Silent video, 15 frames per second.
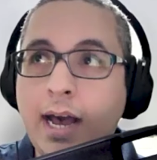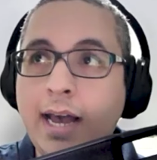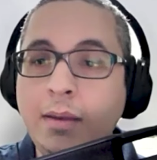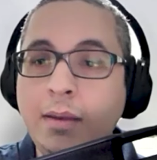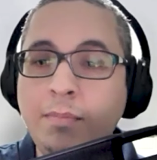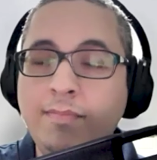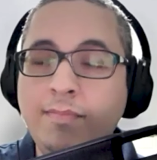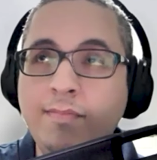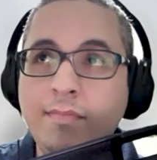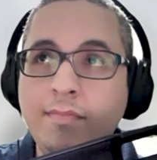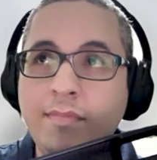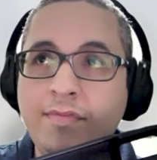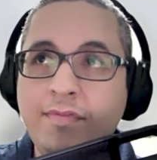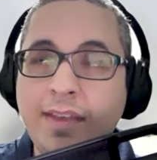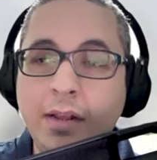I
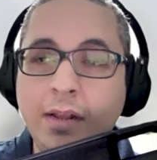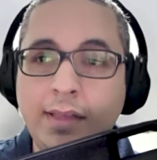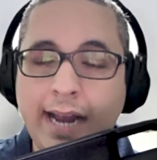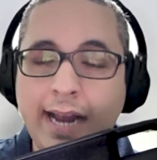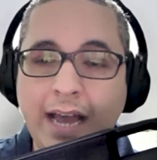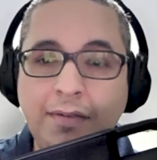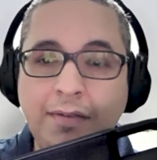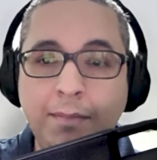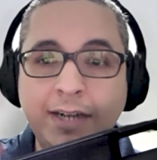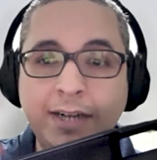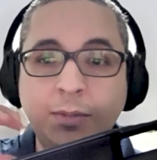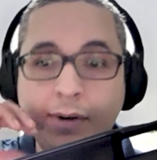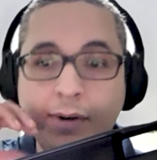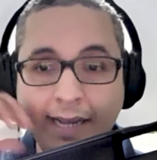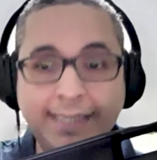feel that I have a
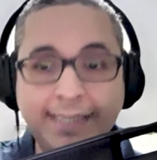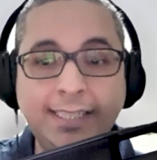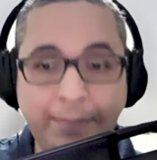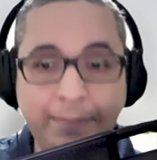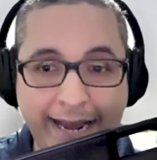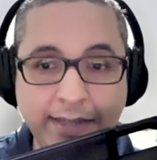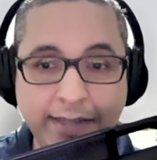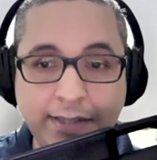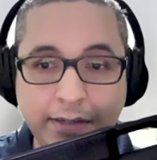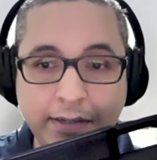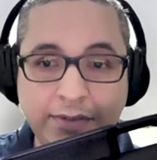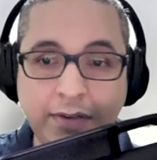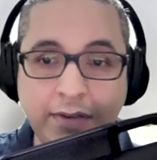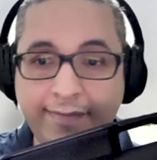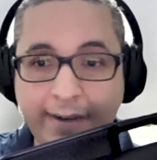much more
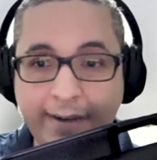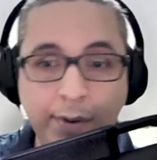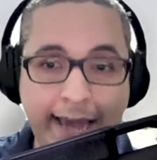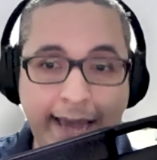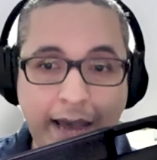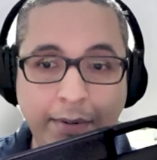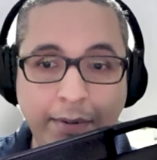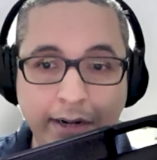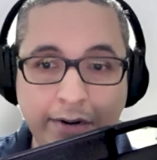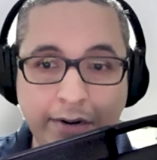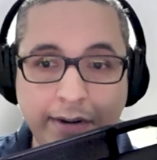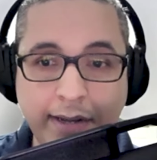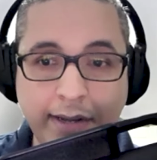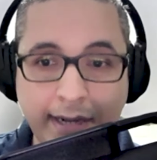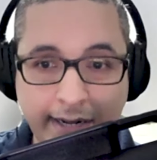expansive
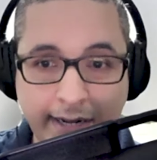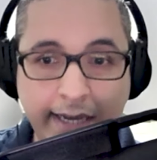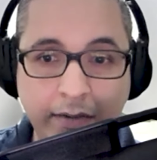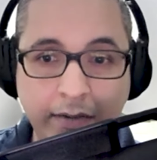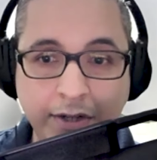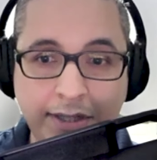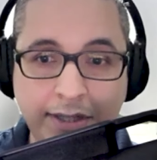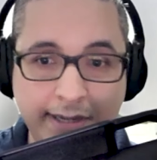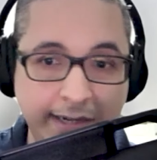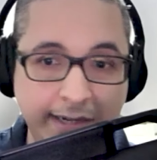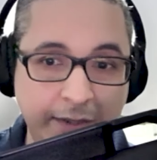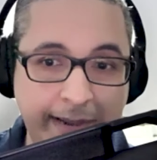vocabulary in English than in